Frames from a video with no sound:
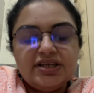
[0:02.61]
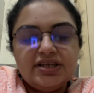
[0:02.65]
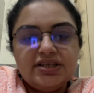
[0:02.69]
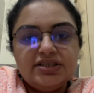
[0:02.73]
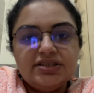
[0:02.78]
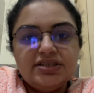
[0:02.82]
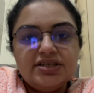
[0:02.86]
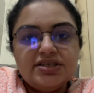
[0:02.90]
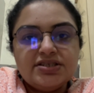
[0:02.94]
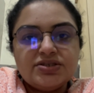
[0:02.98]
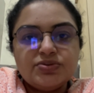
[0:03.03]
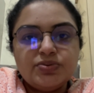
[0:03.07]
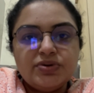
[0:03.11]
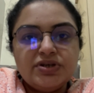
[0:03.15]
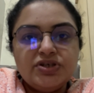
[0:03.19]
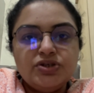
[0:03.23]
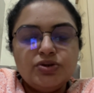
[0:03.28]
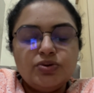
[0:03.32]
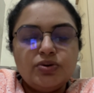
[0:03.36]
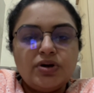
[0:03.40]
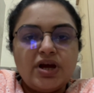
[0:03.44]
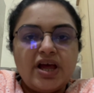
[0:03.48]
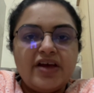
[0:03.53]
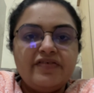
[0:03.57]
In this
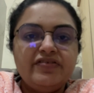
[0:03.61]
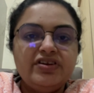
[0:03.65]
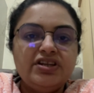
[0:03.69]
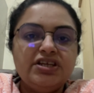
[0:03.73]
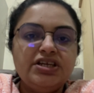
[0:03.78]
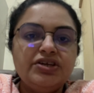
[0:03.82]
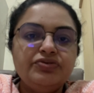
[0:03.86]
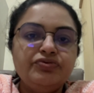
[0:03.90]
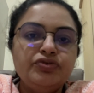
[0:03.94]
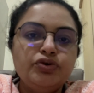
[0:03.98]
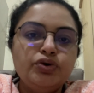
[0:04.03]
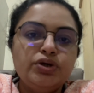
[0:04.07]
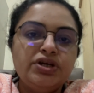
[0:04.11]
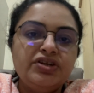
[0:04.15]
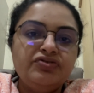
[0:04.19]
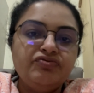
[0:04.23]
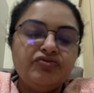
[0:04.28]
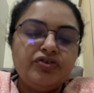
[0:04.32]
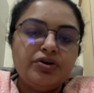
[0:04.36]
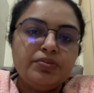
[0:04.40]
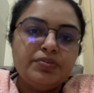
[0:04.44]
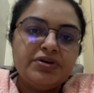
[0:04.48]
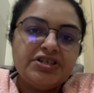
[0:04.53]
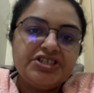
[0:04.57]
video, I will give you
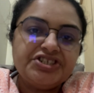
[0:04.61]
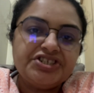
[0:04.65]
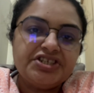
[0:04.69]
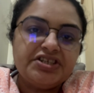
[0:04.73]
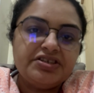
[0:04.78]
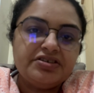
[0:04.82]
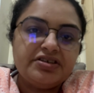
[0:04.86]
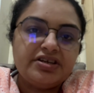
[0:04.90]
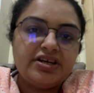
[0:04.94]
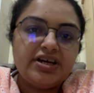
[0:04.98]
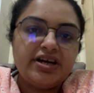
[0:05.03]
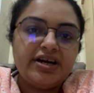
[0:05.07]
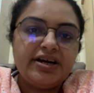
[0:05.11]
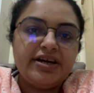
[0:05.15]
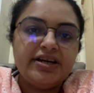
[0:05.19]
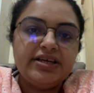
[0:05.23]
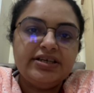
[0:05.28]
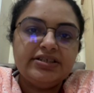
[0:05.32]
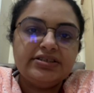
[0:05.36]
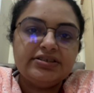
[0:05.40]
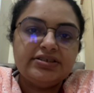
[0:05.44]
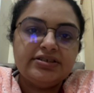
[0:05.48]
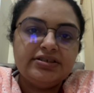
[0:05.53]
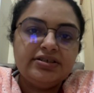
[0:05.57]
information
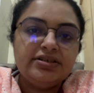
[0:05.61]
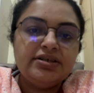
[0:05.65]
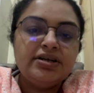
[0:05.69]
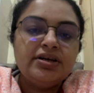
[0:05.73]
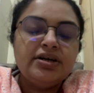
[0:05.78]
regarding the